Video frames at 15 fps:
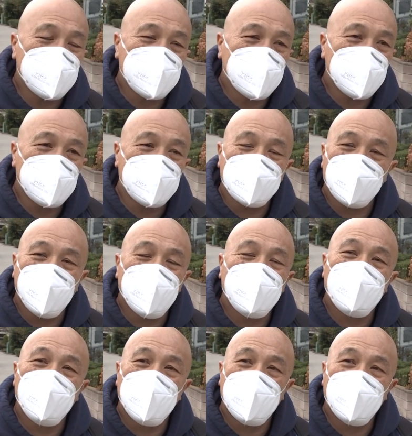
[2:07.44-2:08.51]
It's like the
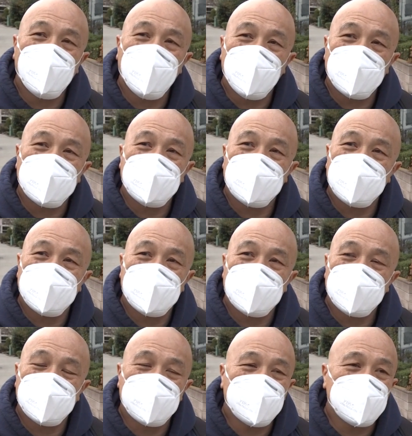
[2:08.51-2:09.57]
wild, wild west. It's,
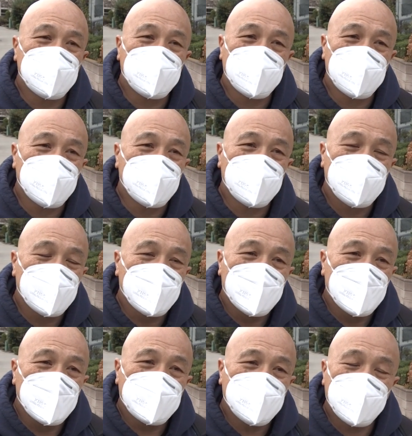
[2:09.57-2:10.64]
it's, it's, uh,
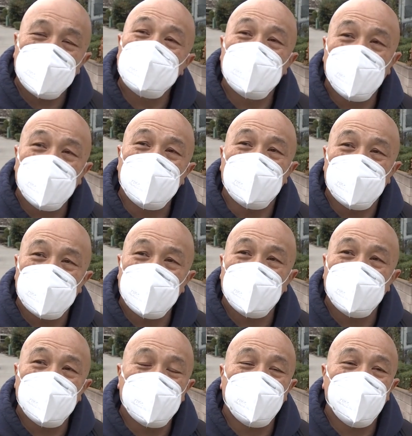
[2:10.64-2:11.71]
it's like a jungle. They're
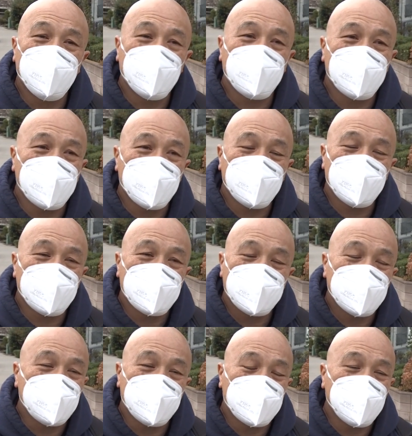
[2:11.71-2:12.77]
looking for
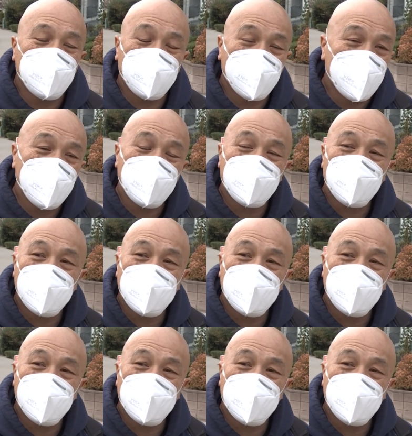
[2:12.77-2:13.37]
To, to prey on